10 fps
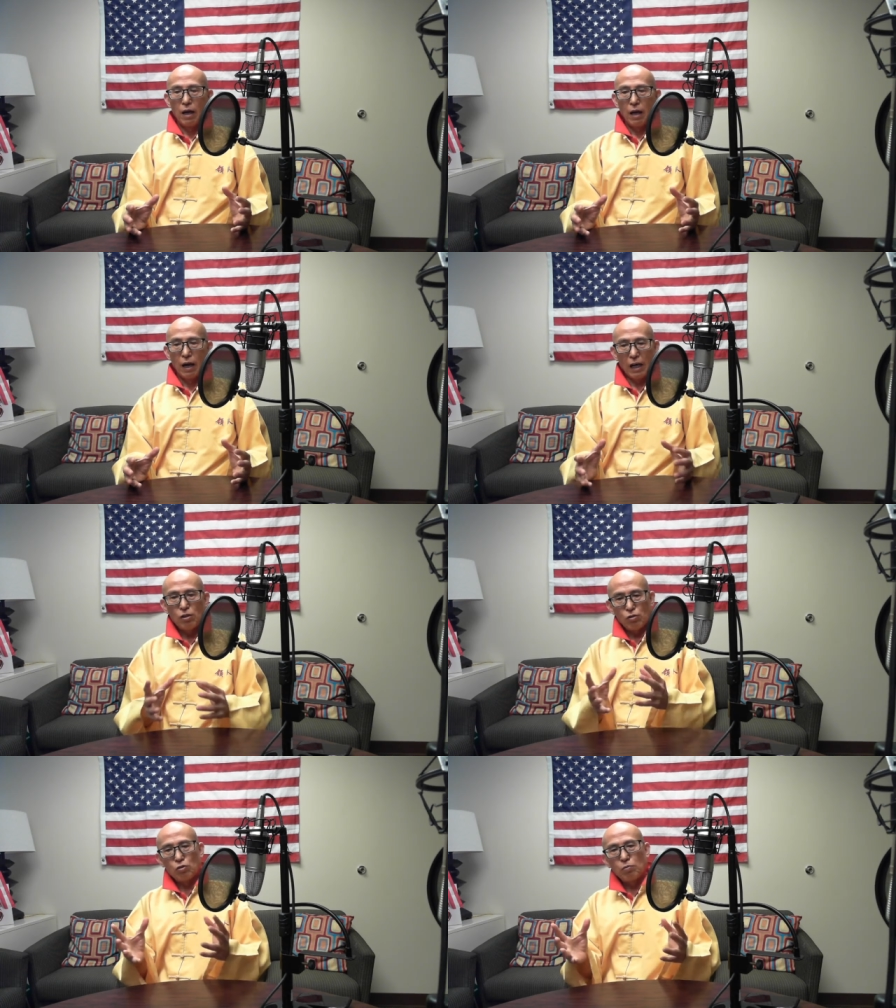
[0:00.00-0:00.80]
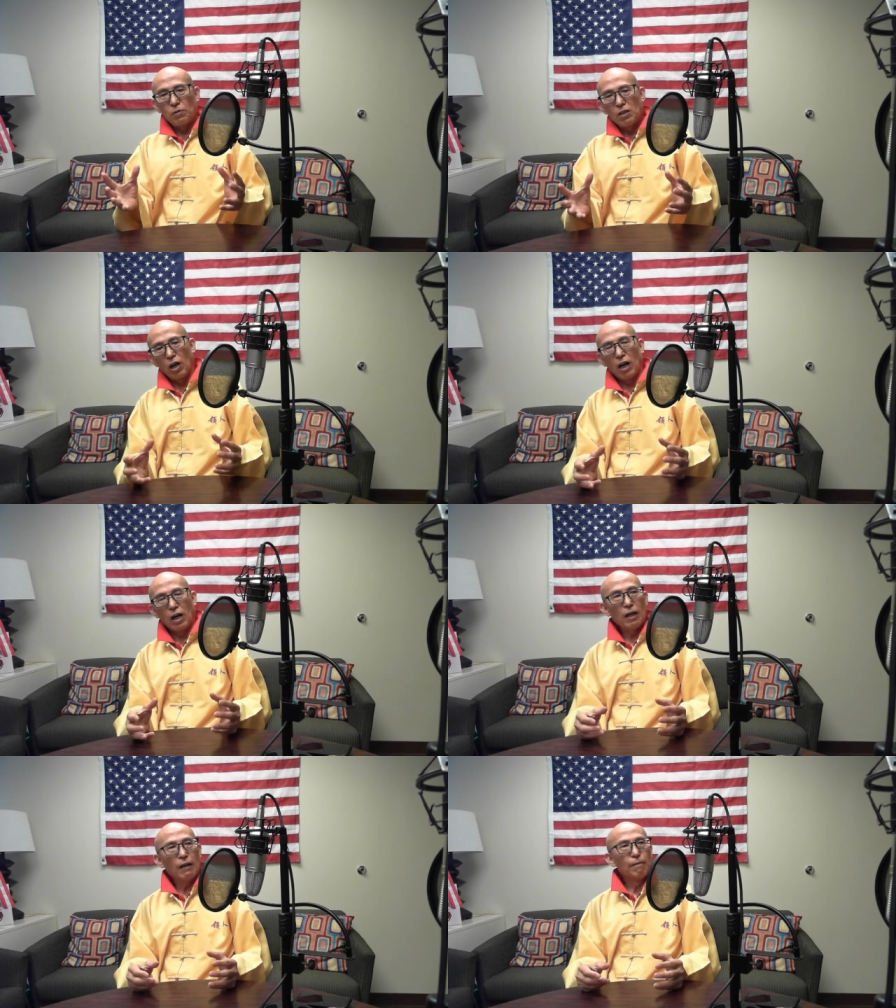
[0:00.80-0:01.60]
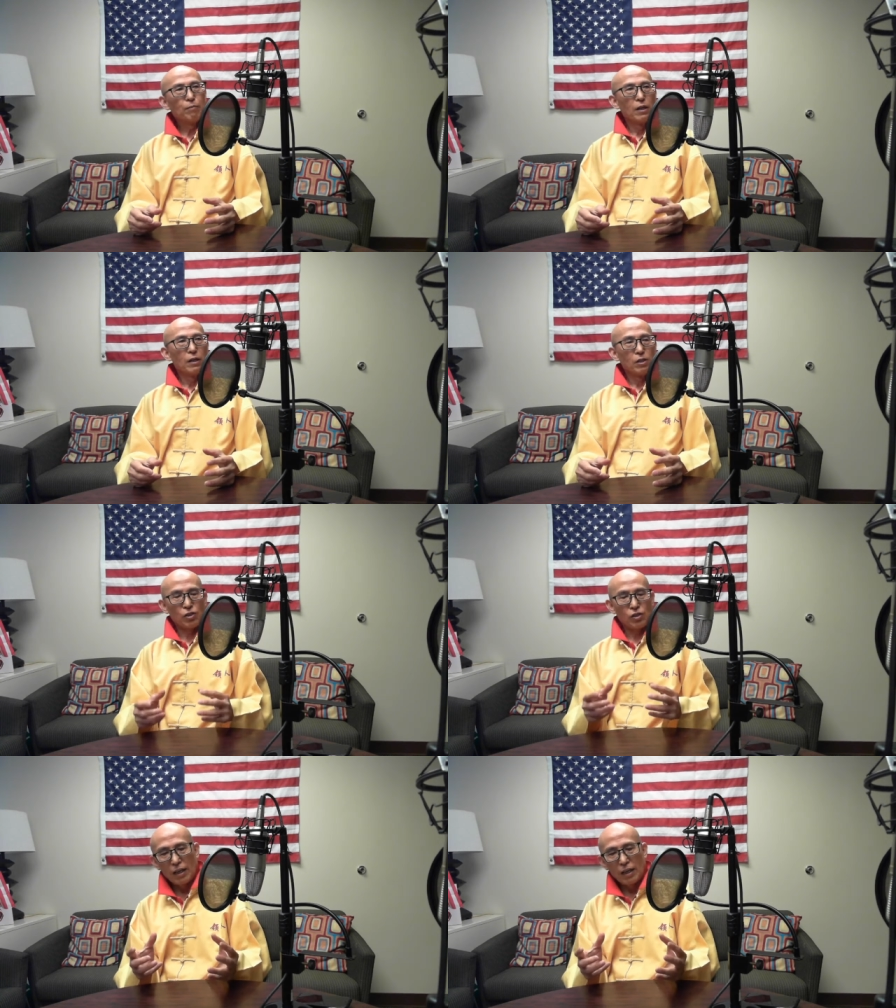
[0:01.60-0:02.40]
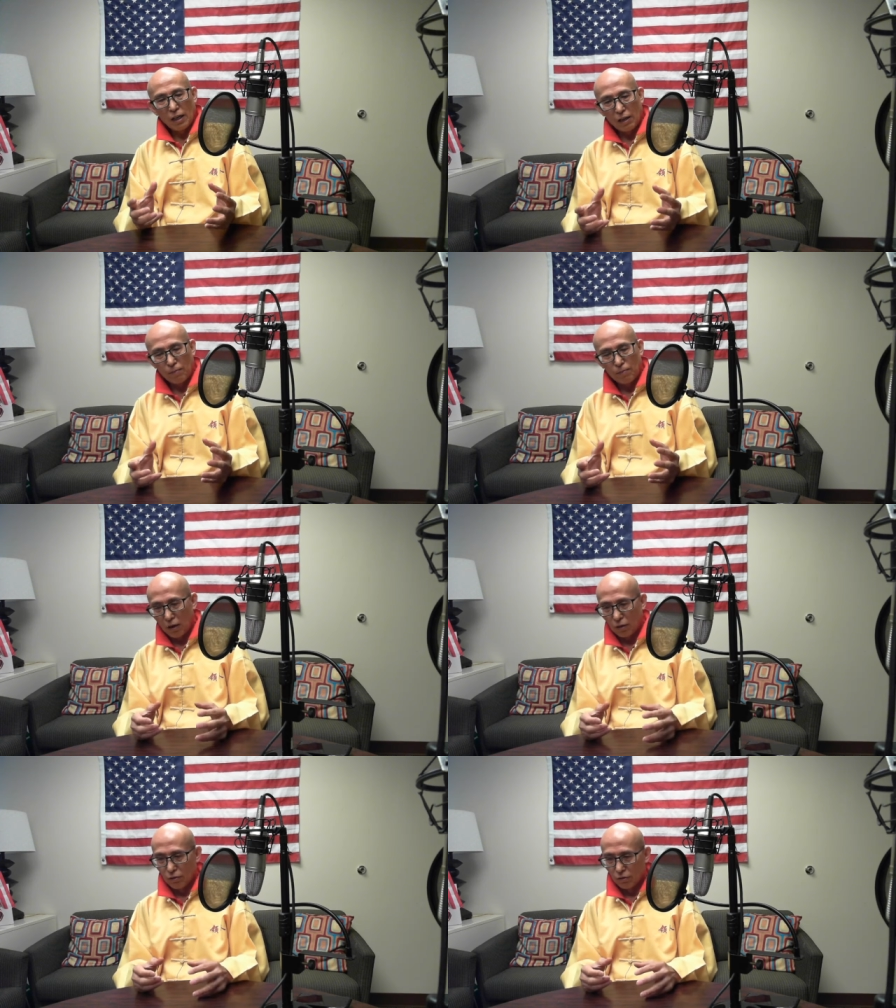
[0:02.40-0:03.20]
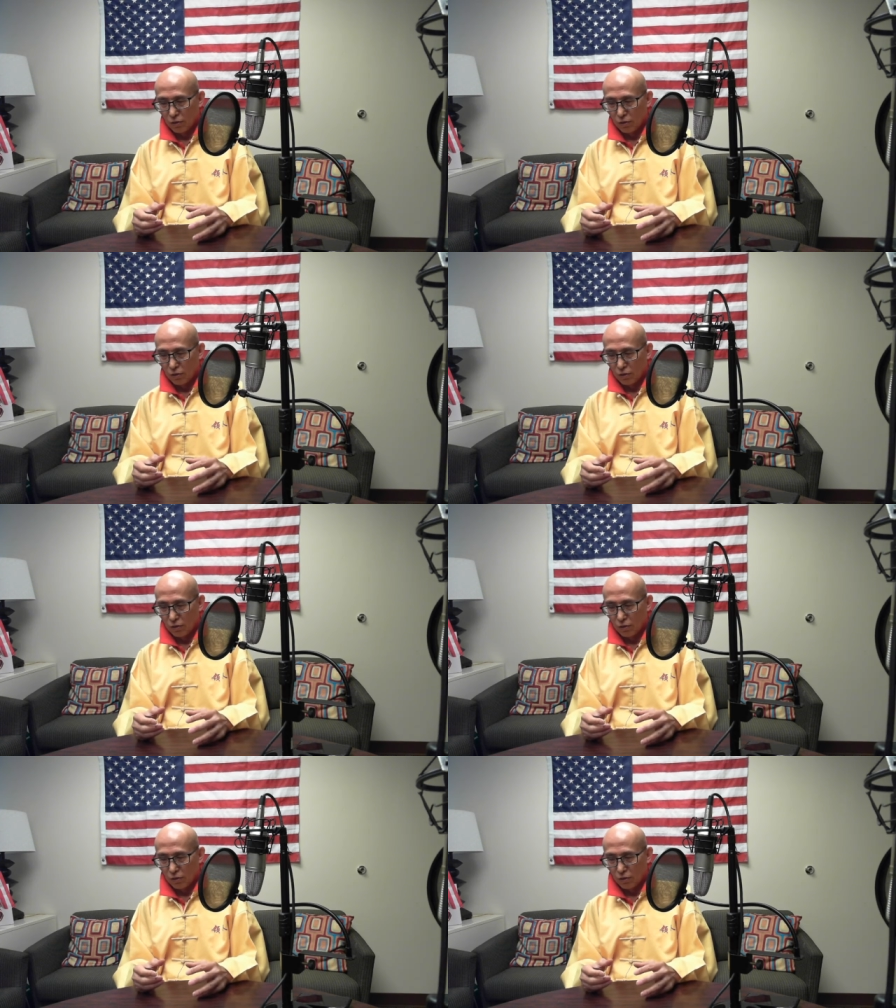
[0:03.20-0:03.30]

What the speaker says: I used to be in China, studying at the puddle.